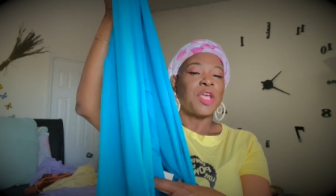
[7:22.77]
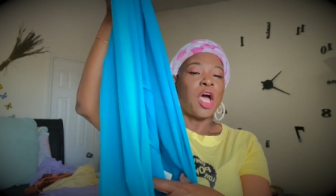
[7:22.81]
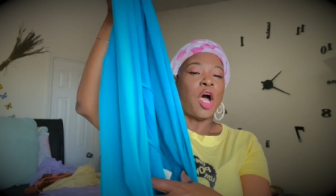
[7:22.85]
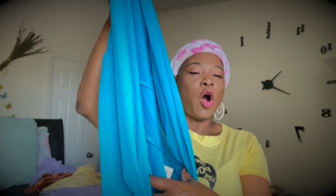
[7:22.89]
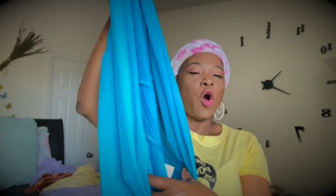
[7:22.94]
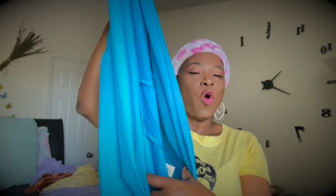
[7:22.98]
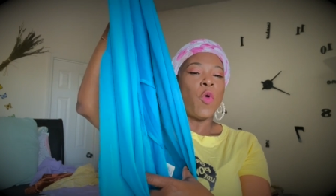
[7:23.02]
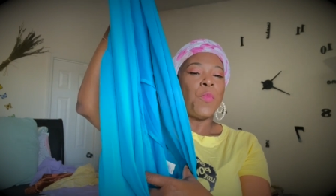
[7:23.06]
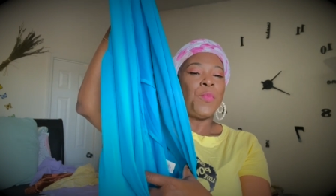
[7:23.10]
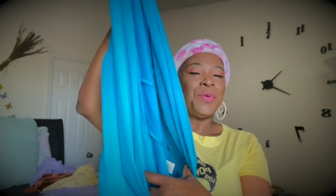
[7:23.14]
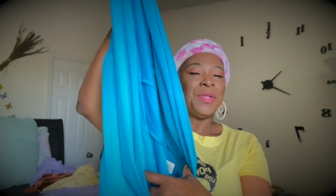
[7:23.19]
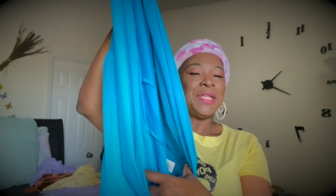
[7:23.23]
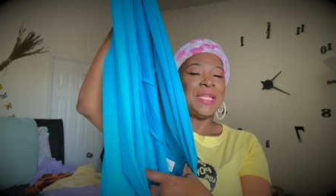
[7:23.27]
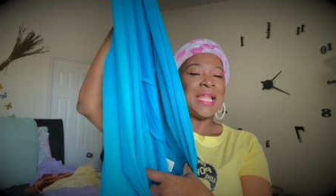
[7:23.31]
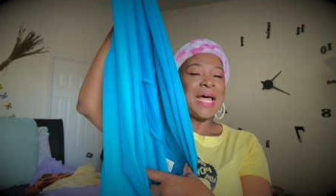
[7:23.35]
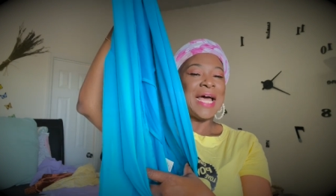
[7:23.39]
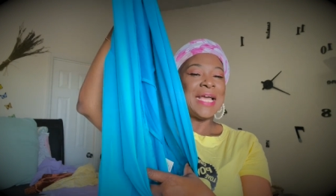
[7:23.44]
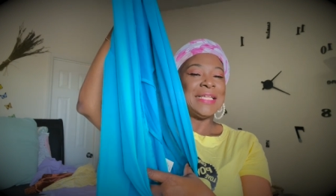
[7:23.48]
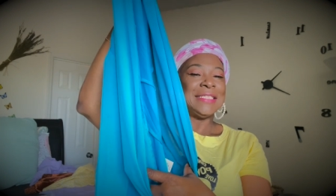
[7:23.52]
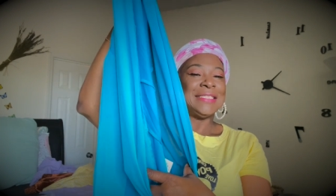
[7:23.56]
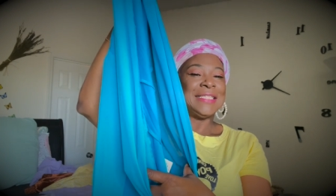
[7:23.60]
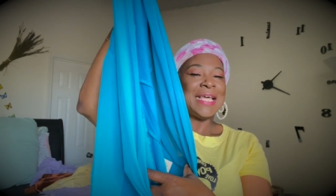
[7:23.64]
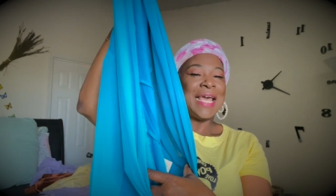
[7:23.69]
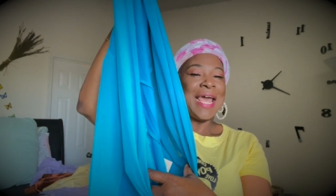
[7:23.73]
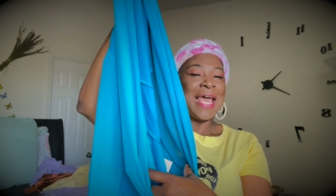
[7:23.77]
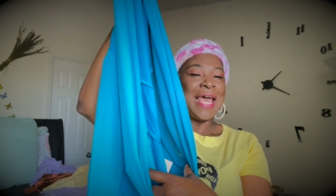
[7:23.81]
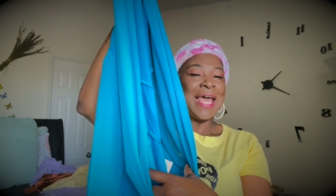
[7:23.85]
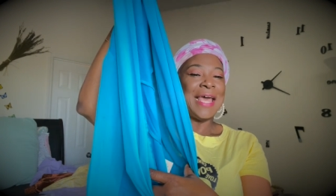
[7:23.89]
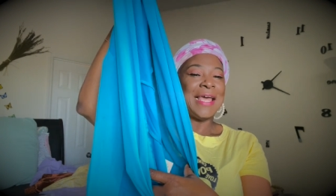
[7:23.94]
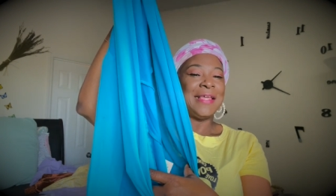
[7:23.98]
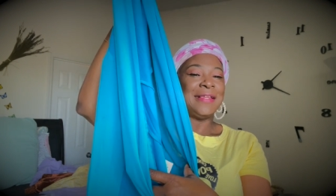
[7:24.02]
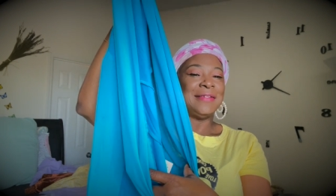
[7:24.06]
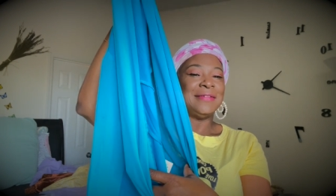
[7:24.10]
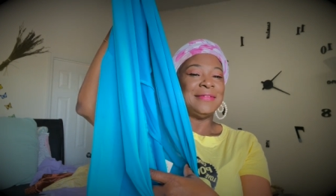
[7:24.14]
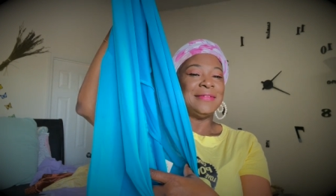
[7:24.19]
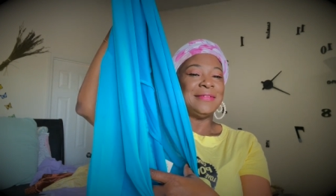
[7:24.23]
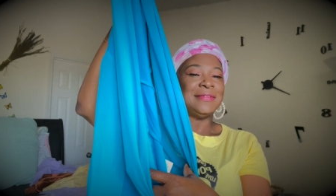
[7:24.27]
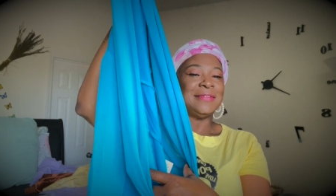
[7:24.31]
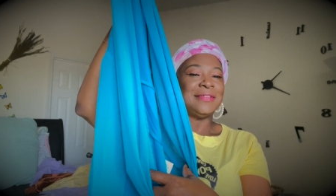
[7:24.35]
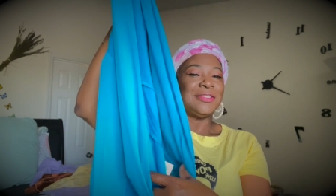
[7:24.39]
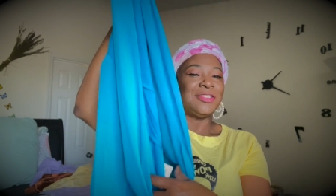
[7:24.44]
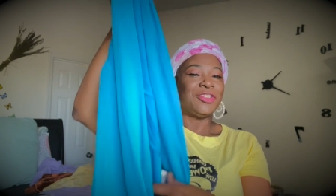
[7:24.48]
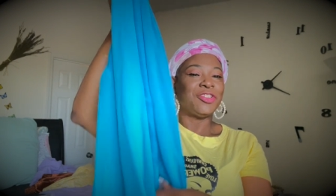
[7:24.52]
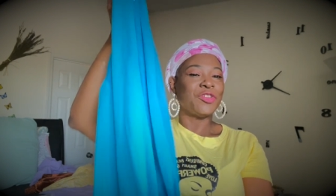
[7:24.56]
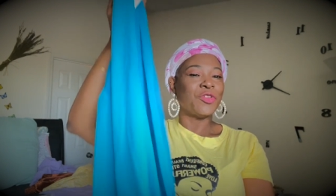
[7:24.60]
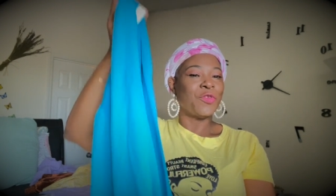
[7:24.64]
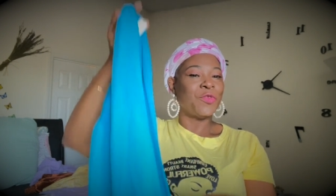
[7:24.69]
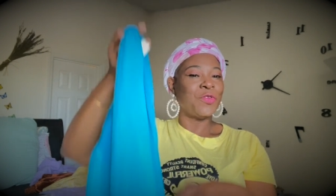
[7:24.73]
open like that,
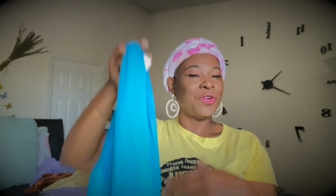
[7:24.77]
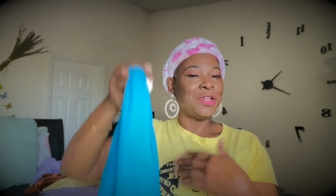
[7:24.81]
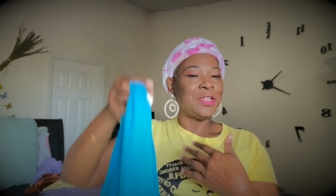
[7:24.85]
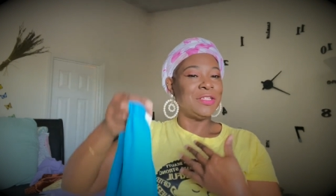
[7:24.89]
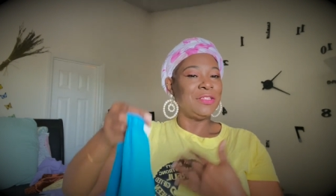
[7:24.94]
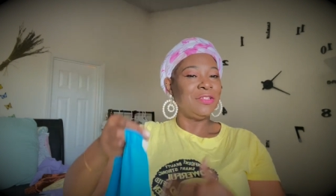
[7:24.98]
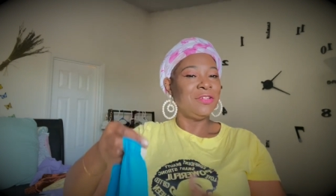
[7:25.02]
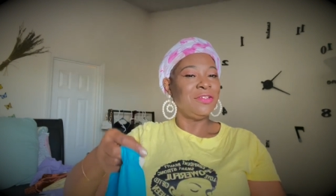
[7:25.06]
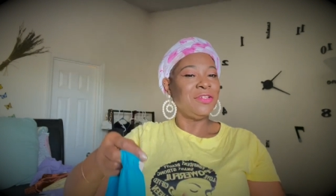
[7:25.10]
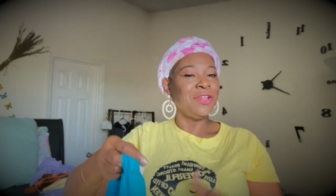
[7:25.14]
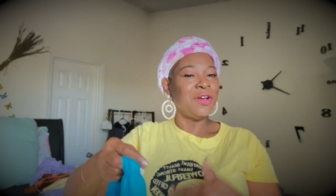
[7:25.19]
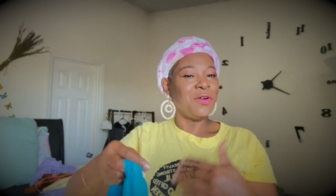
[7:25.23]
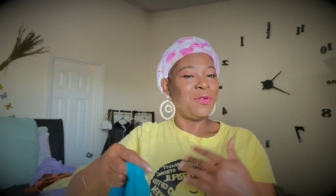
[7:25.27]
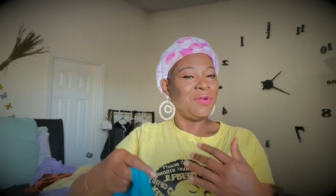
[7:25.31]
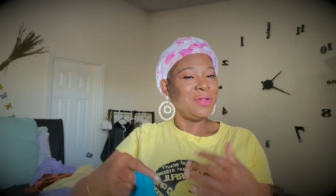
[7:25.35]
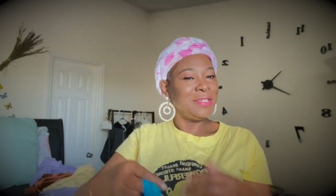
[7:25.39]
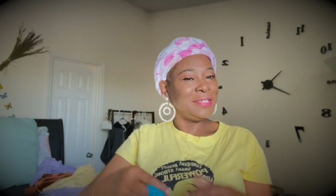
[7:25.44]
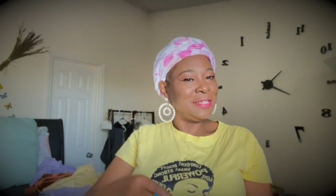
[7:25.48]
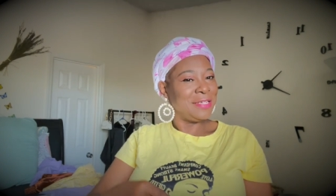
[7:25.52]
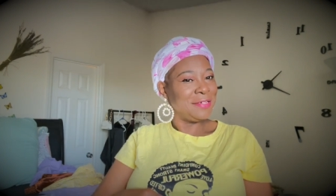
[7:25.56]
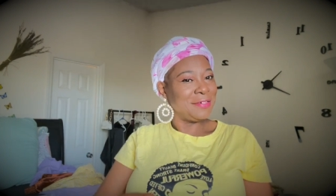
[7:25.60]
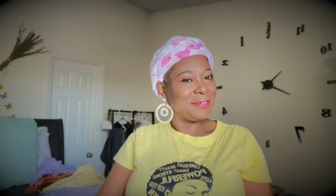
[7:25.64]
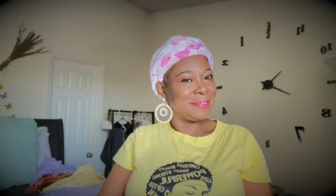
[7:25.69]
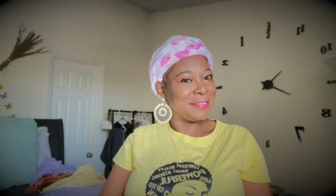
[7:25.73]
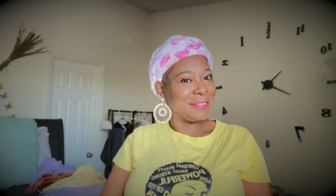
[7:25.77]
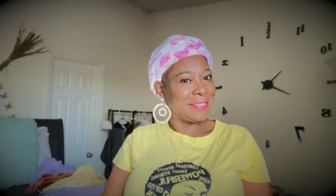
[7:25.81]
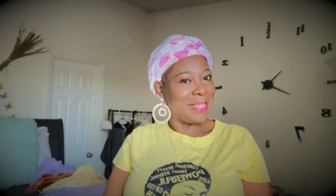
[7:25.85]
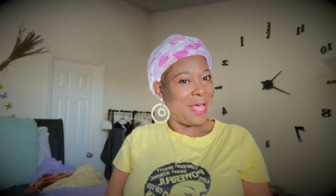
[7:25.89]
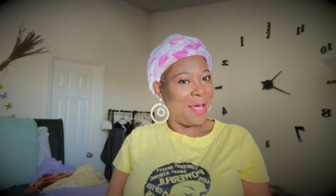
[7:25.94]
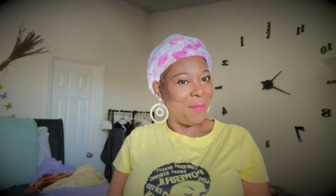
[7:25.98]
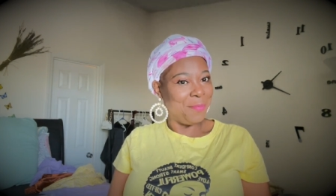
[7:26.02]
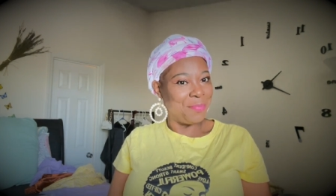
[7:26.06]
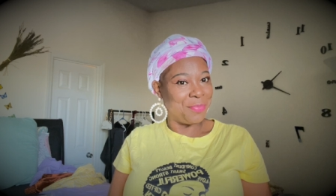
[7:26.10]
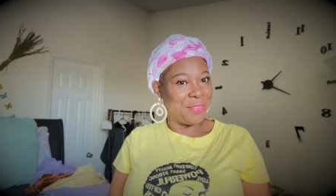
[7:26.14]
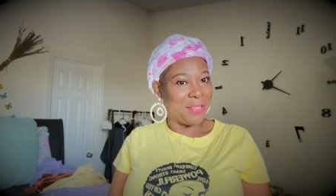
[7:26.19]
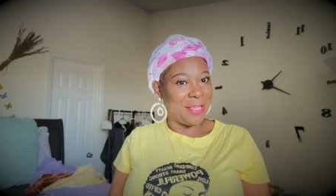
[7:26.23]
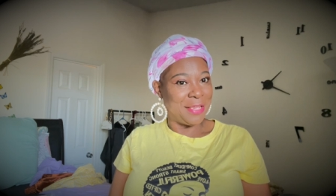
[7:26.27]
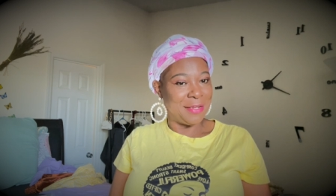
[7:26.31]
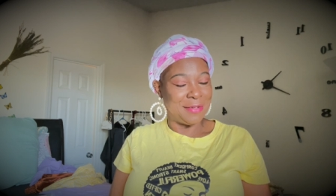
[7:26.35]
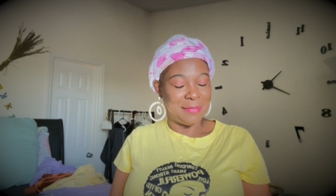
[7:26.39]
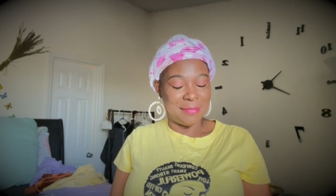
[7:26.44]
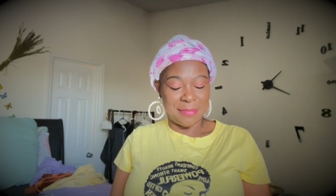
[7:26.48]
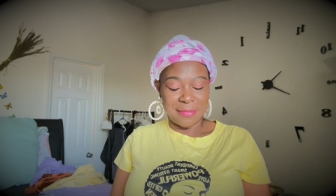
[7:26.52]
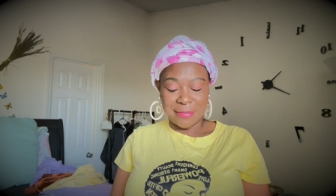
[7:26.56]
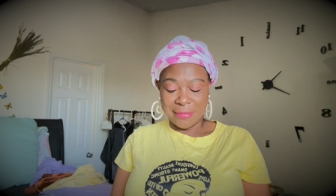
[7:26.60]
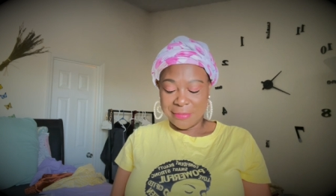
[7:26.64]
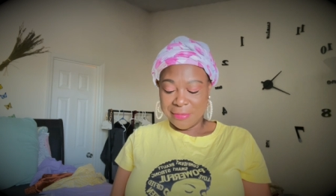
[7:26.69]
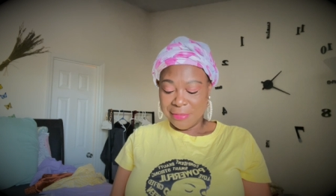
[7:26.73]
showing, you know, a little something.